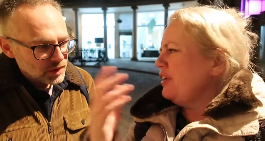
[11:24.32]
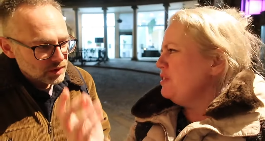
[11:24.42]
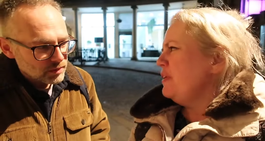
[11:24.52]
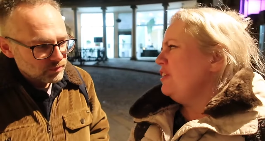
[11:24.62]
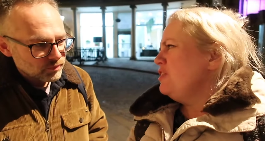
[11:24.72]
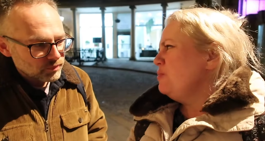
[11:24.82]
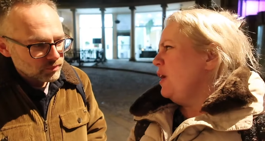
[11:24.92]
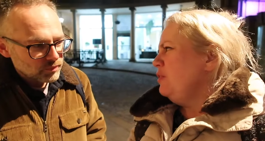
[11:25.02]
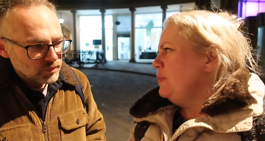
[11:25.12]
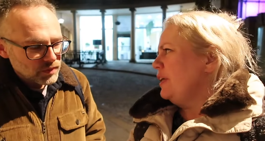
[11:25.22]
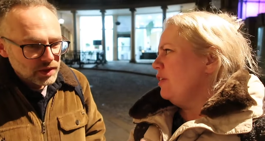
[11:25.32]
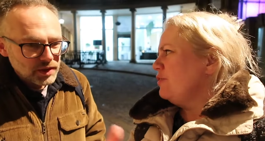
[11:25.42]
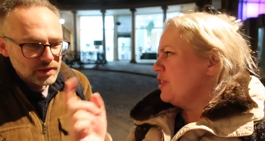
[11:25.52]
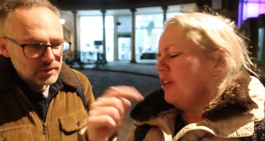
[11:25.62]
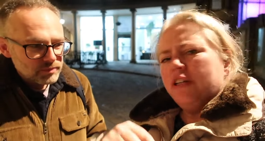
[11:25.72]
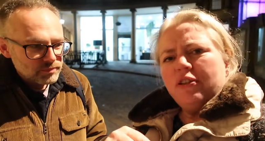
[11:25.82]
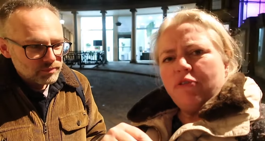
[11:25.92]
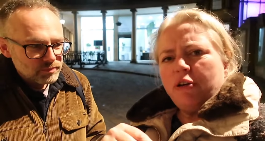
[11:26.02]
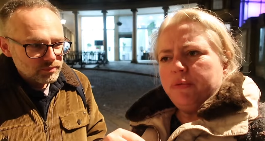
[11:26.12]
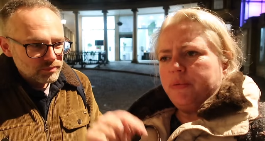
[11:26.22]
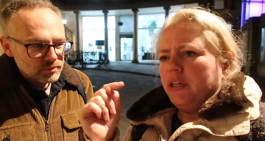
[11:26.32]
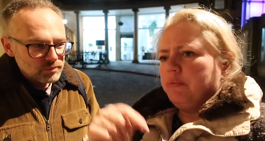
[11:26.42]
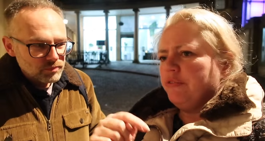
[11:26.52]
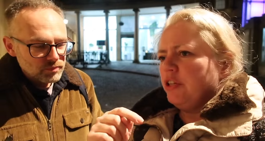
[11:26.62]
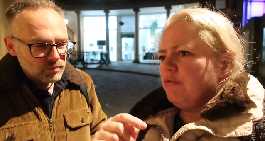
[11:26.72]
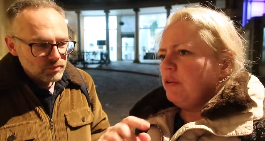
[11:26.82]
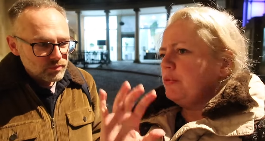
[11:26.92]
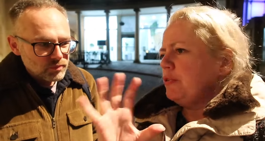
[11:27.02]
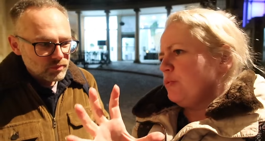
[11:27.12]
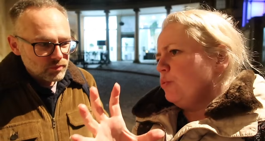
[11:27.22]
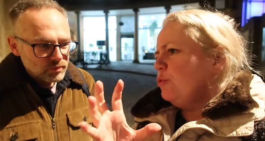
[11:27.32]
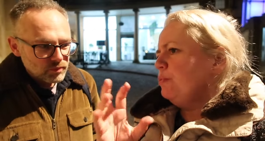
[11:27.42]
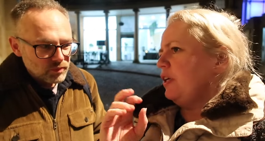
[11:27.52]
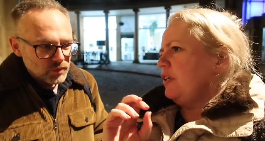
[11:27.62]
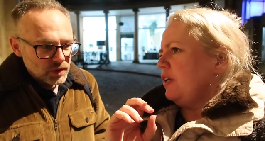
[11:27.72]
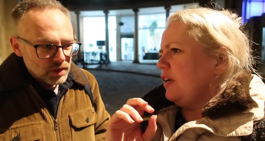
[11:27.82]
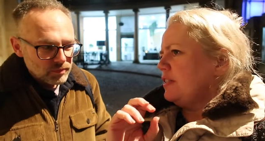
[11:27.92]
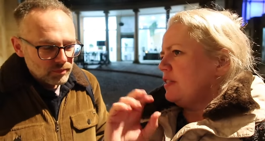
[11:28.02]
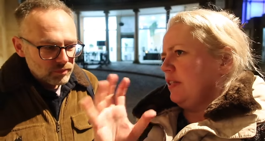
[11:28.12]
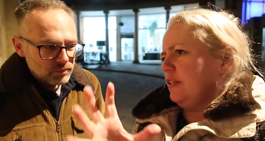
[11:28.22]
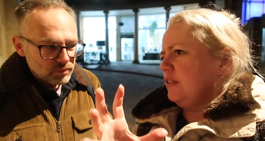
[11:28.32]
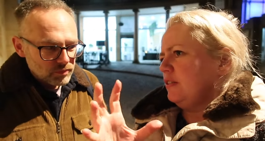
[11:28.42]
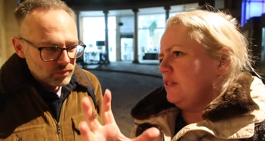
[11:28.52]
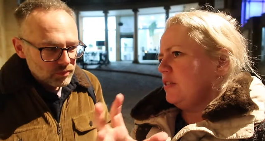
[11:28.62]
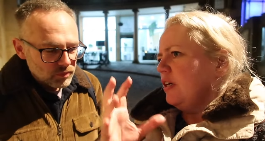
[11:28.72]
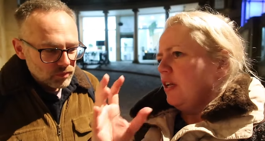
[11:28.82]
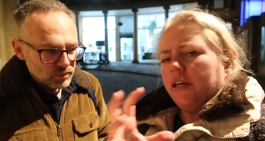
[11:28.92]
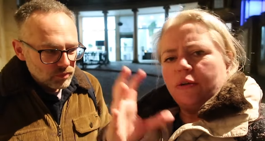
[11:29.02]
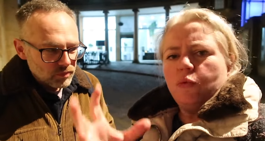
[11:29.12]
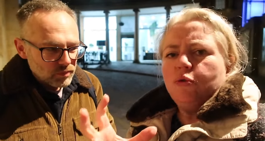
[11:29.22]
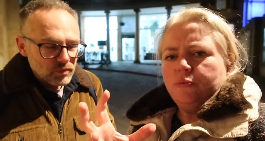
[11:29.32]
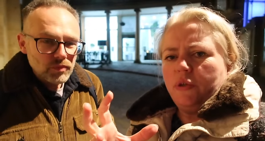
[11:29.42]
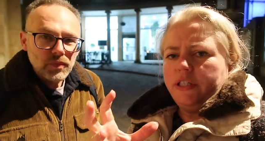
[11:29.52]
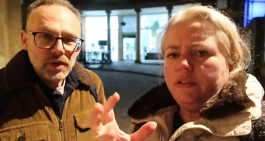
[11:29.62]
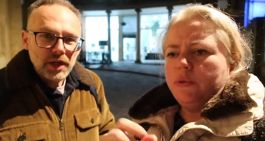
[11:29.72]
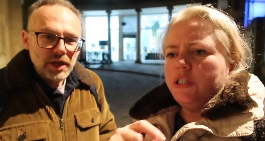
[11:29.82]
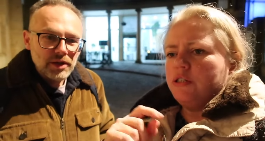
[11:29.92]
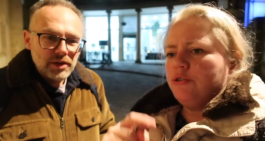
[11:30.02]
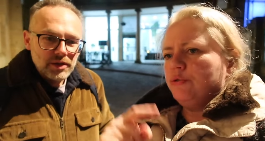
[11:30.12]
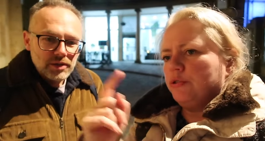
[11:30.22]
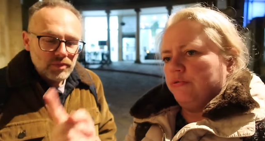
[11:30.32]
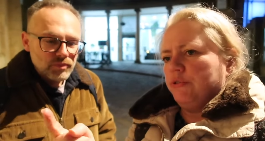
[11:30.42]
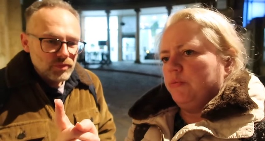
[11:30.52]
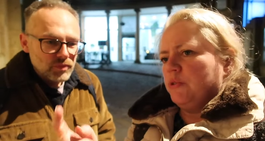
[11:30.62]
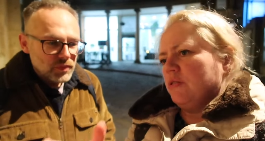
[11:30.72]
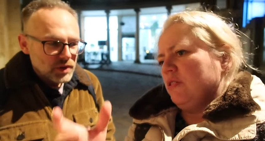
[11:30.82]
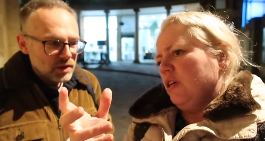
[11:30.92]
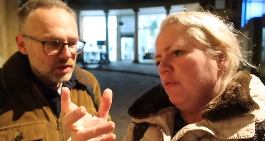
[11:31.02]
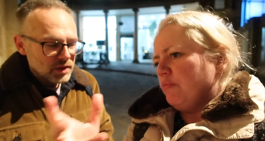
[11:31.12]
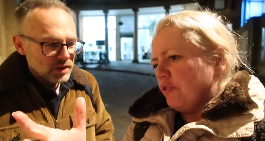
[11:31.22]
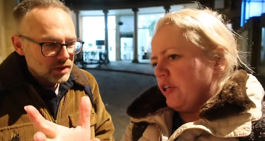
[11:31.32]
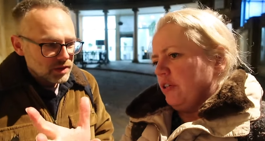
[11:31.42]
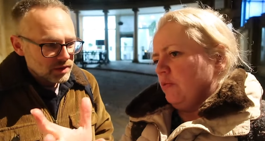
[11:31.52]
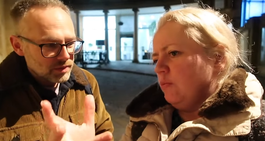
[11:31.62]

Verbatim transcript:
Speaker 1: found a bit underwhelming after going in the Roman one. I prefer the Roman one, it's warmer lighting and like a warm white, yeah. whereas the Georgian room was a bright